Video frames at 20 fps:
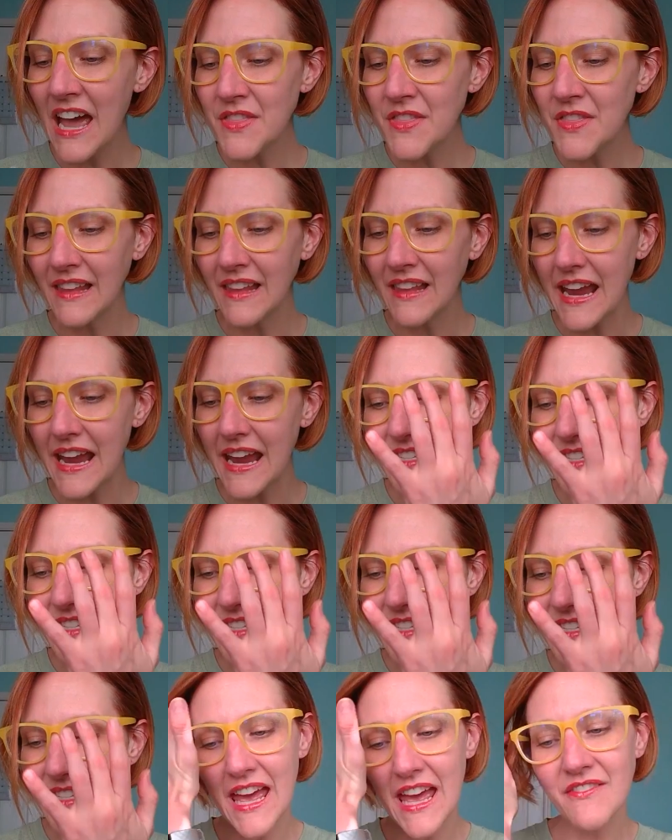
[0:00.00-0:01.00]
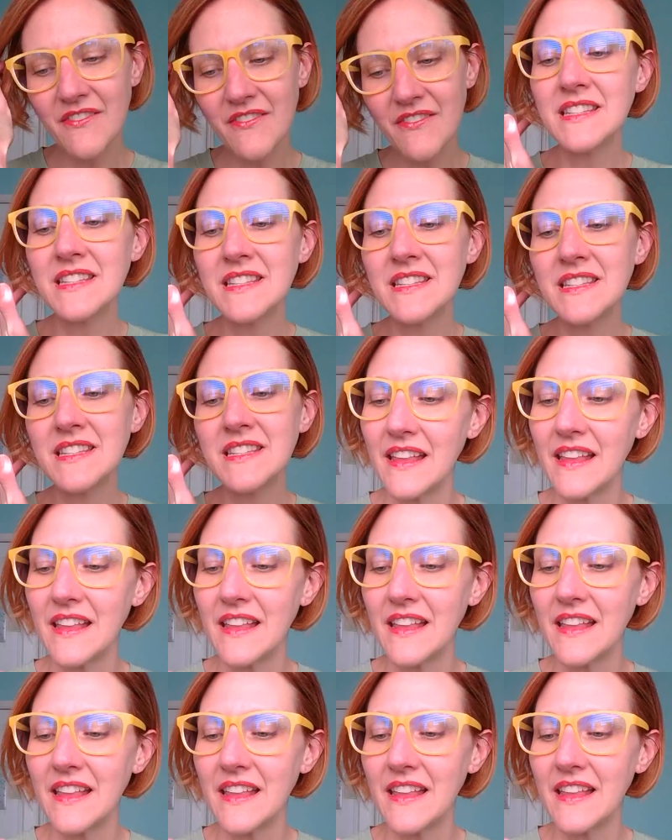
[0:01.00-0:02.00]
the light of the heavens and the
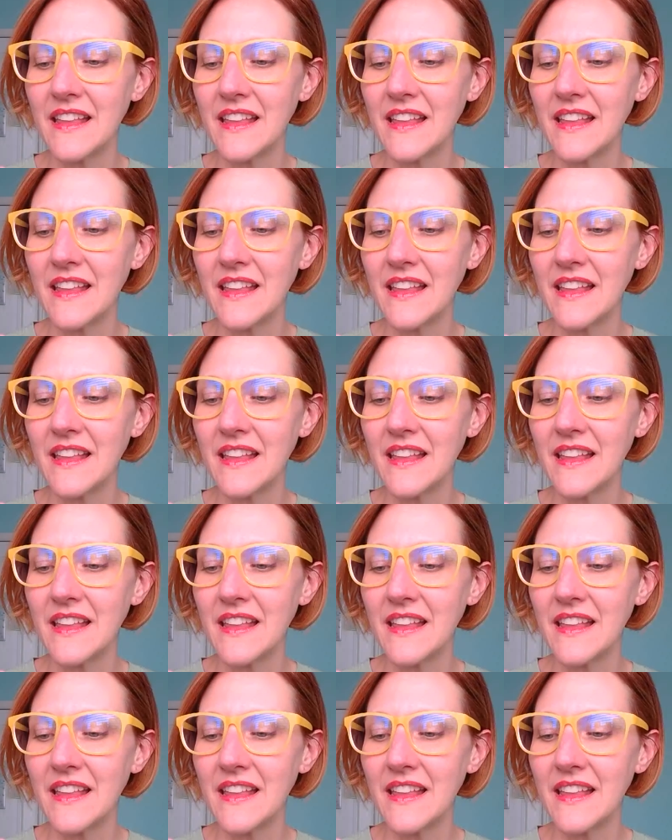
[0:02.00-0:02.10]
light